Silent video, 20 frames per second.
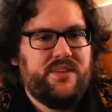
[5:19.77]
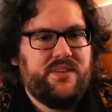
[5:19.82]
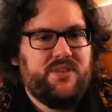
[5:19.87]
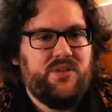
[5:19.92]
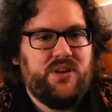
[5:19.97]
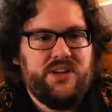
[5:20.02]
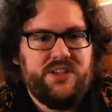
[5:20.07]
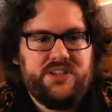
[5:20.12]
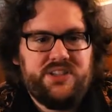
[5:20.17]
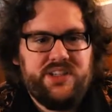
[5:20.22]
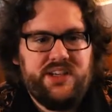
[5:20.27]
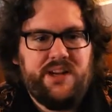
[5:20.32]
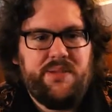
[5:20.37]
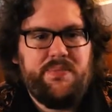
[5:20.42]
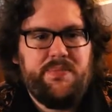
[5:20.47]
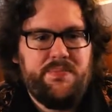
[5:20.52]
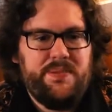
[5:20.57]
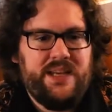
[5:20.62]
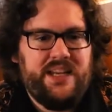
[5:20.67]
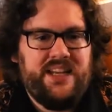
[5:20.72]
crunched it up
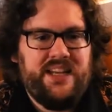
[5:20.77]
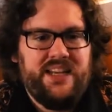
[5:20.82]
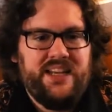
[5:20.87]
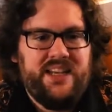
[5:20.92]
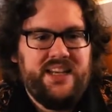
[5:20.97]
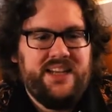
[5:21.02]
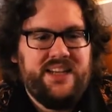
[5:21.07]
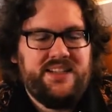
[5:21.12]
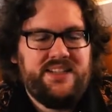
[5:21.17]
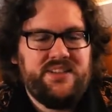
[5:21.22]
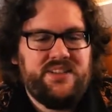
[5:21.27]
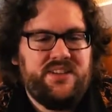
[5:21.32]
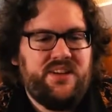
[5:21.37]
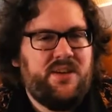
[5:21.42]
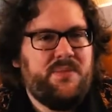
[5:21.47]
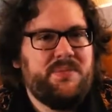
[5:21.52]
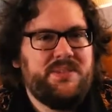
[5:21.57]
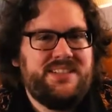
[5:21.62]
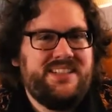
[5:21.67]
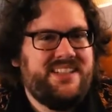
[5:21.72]
a bit until it
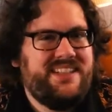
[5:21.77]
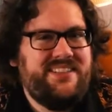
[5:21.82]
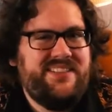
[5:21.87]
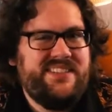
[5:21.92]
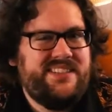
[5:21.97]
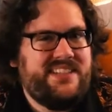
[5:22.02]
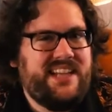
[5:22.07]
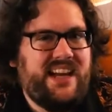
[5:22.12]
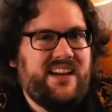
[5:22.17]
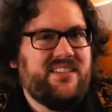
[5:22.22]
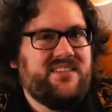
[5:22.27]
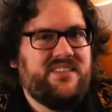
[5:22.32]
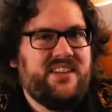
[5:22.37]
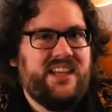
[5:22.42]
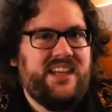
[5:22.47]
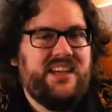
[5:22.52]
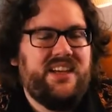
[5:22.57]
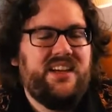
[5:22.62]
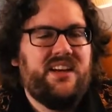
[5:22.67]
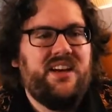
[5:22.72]
almost didn't even sound
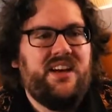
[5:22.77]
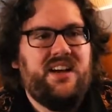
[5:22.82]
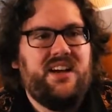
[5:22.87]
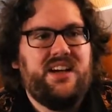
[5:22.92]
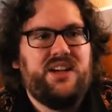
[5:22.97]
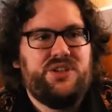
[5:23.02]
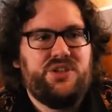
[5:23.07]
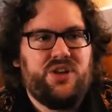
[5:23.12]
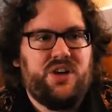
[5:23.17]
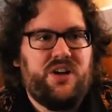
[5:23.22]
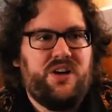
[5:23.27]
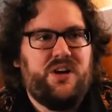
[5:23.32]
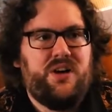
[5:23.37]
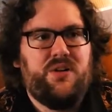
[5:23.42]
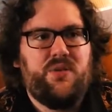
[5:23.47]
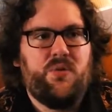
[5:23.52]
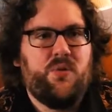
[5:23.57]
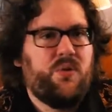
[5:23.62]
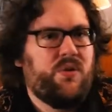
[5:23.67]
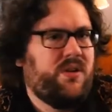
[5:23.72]
like a
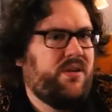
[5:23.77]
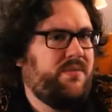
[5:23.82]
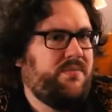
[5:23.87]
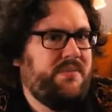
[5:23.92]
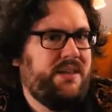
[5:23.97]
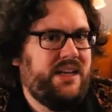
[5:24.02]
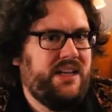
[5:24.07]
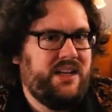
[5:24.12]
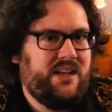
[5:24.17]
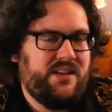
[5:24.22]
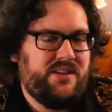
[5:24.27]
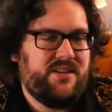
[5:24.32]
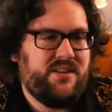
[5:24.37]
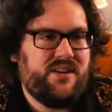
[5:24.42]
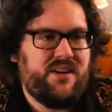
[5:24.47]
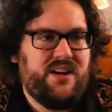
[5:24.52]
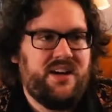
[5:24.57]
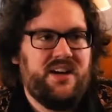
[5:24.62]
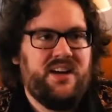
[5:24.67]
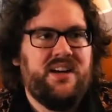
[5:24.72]
guitar or a MIDI
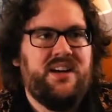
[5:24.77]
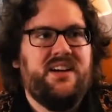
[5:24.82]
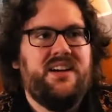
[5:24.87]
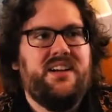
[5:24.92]
guitar.